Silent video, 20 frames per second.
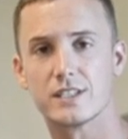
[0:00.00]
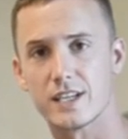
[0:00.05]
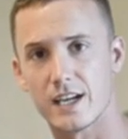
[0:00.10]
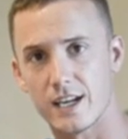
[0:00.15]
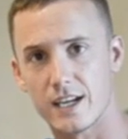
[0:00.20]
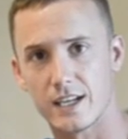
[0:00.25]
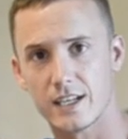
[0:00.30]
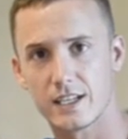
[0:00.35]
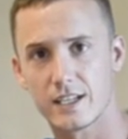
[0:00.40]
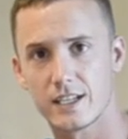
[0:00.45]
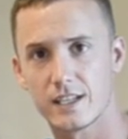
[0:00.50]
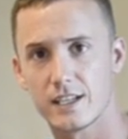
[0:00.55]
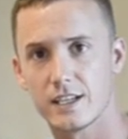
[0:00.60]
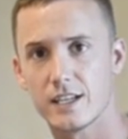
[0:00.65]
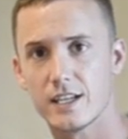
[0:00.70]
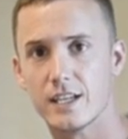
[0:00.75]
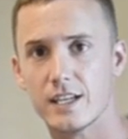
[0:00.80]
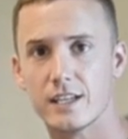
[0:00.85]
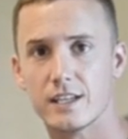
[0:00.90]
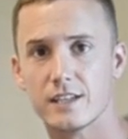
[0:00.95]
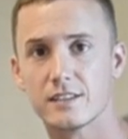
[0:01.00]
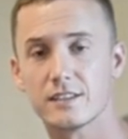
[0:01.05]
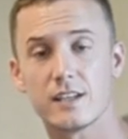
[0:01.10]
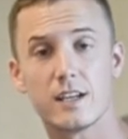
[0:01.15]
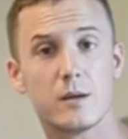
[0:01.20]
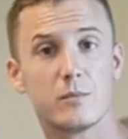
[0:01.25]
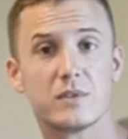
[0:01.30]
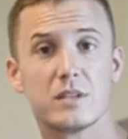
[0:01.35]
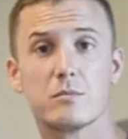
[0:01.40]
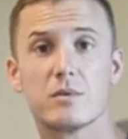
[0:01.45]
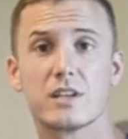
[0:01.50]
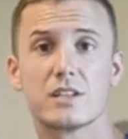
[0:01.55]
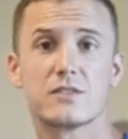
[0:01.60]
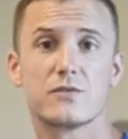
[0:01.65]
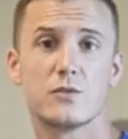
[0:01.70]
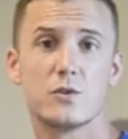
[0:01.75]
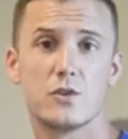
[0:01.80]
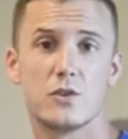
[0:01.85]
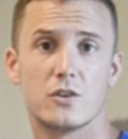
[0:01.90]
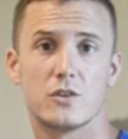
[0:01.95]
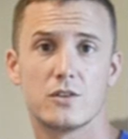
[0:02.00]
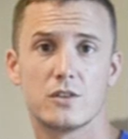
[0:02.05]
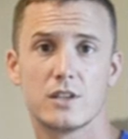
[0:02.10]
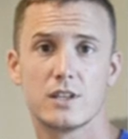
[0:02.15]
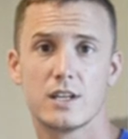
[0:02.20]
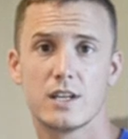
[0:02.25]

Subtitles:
tank is empty but it's full.